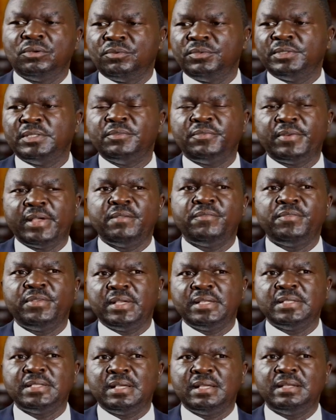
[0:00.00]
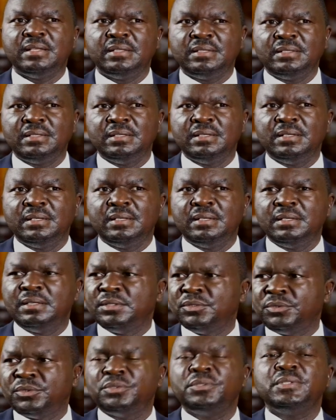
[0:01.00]
or the 5-year journey
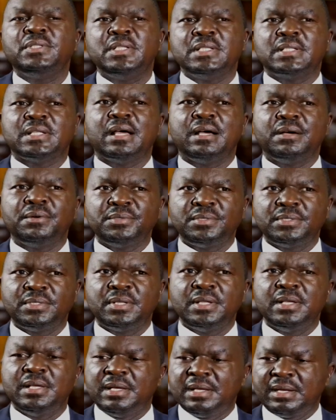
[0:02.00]
through this House,